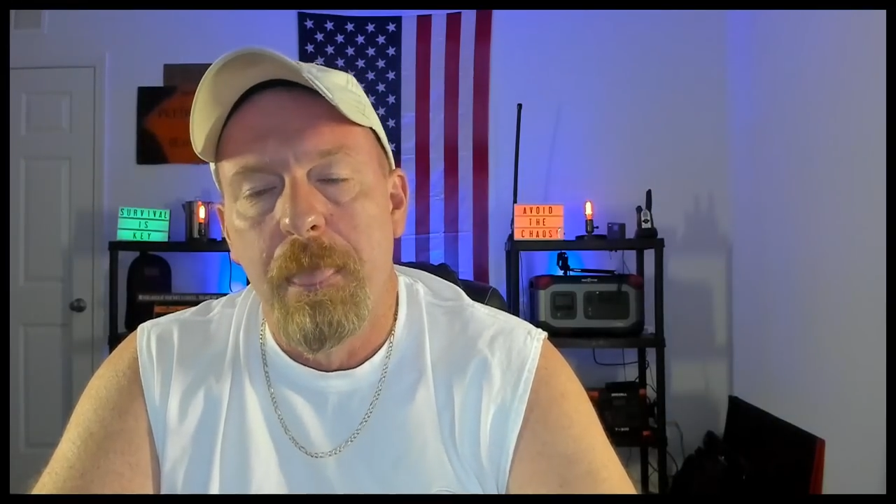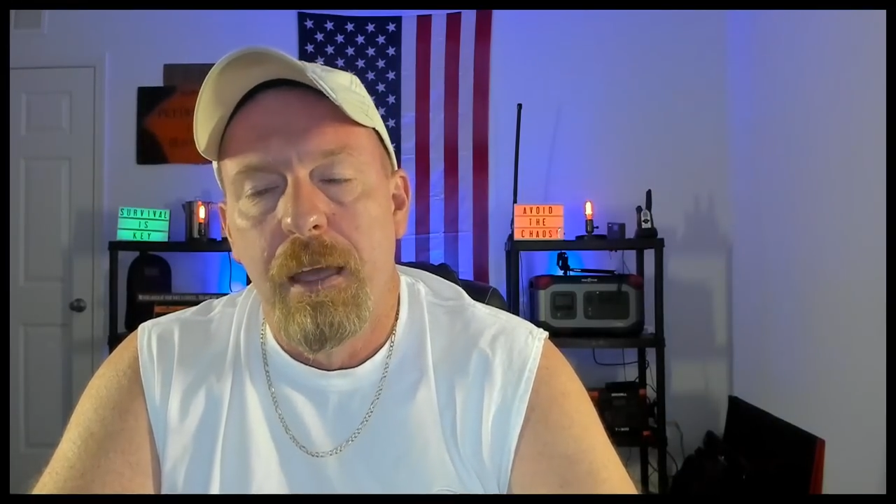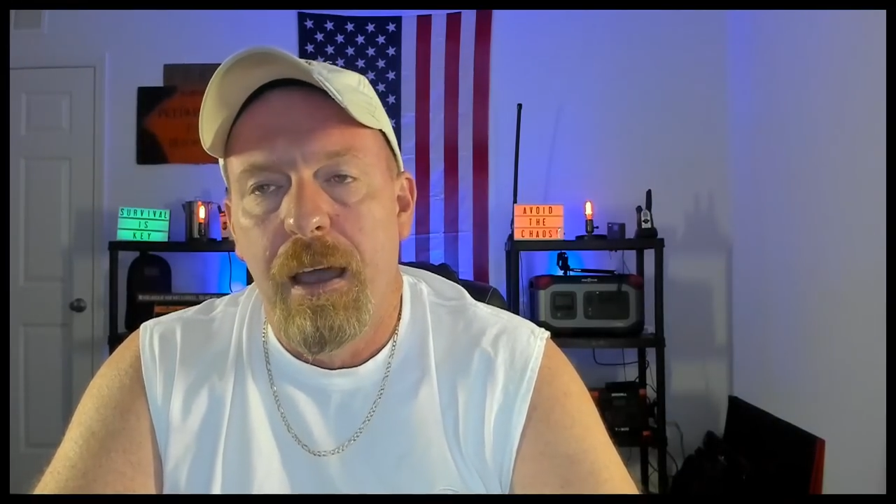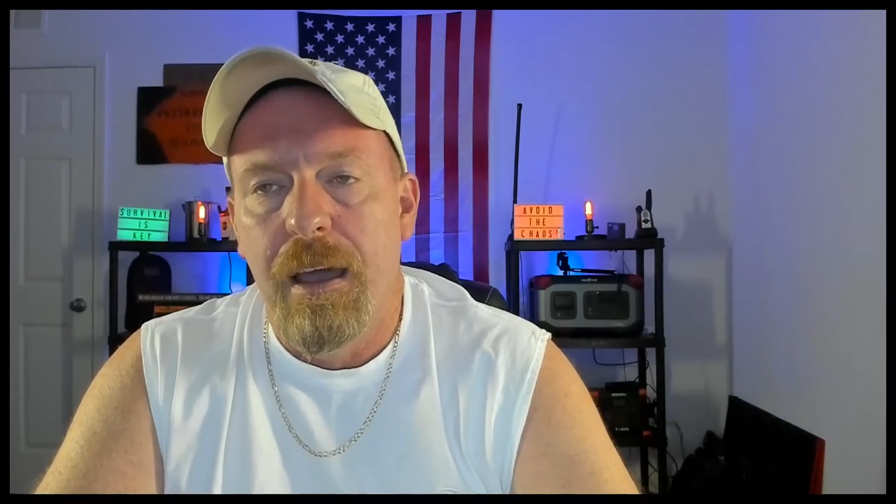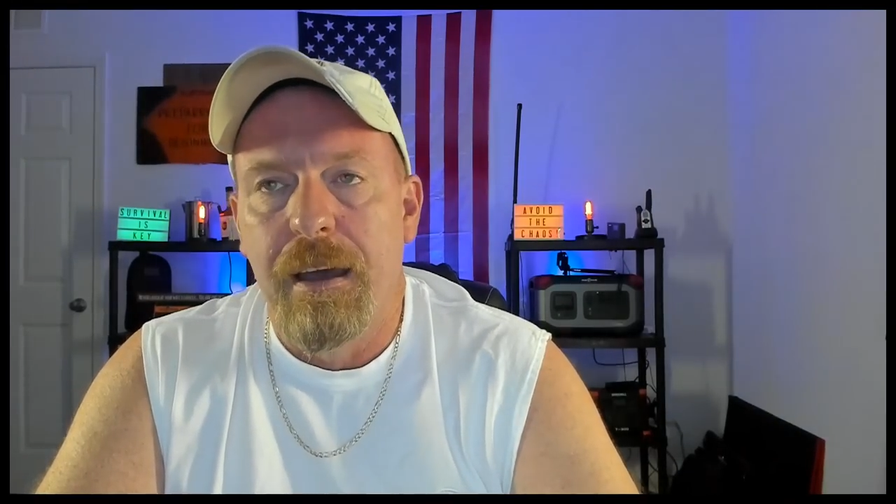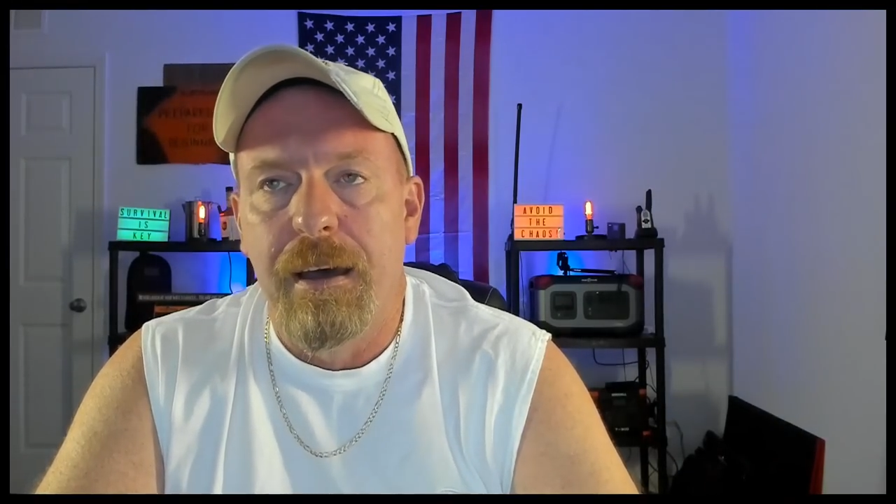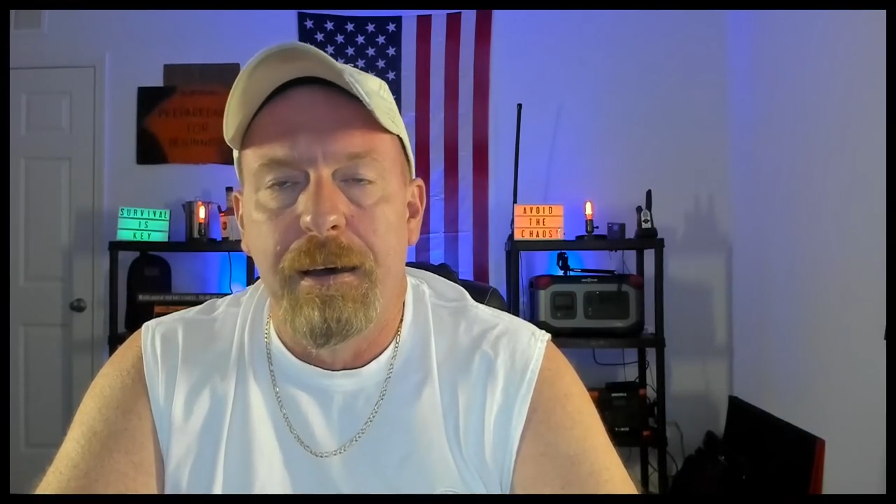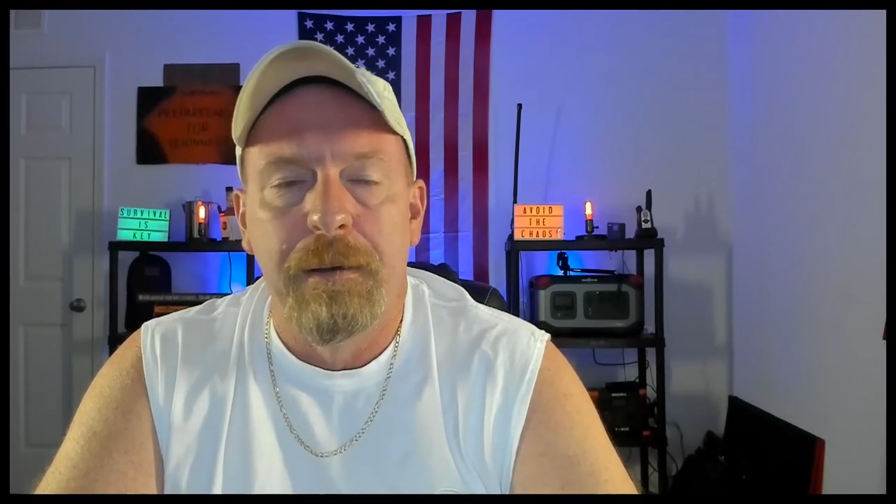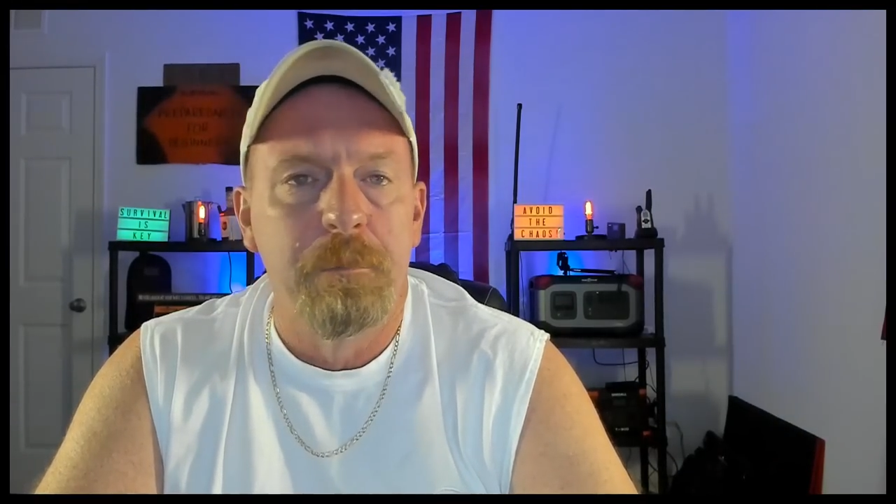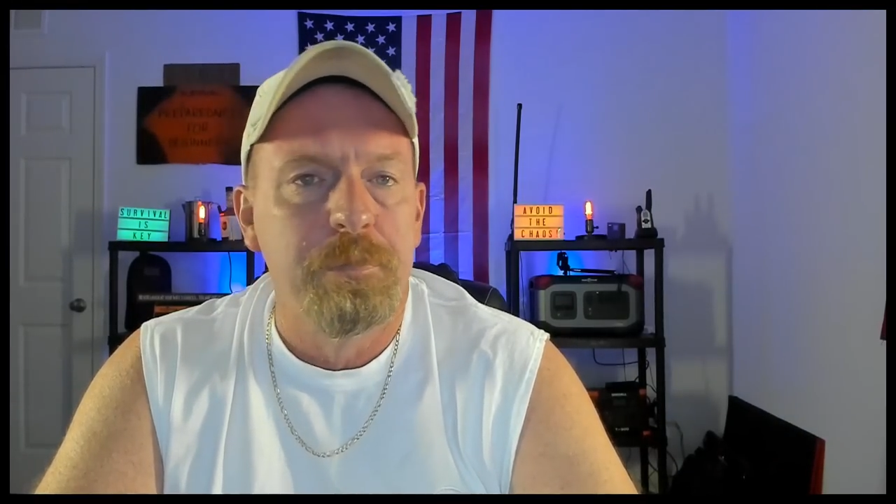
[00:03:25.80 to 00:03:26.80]

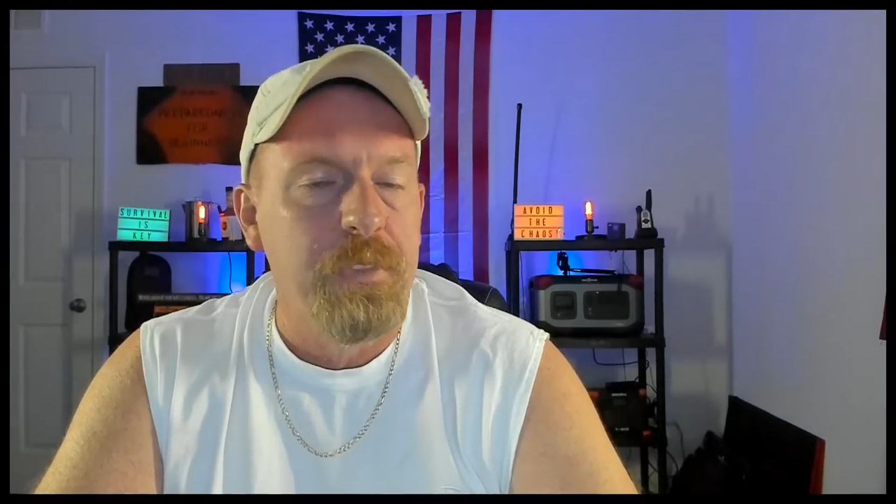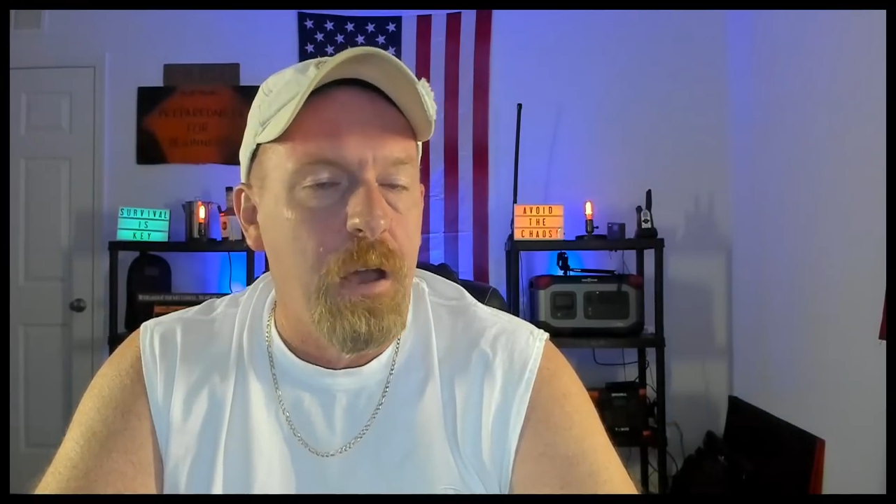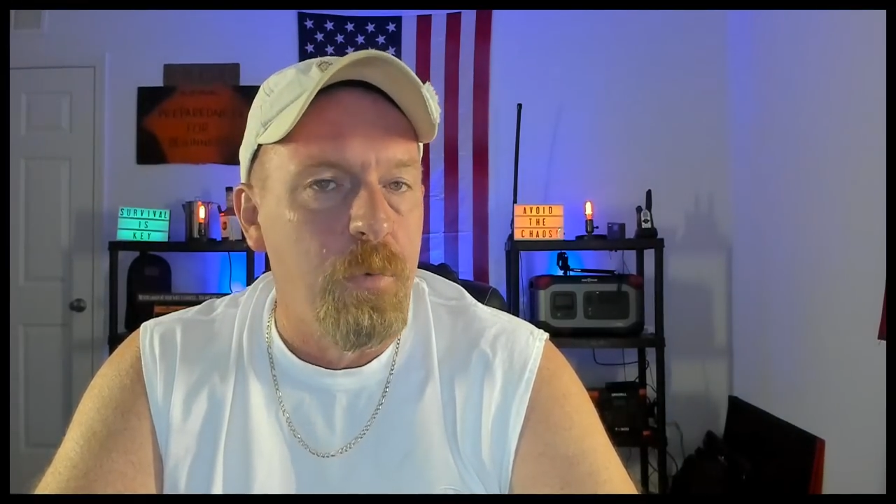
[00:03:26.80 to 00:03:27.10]
And I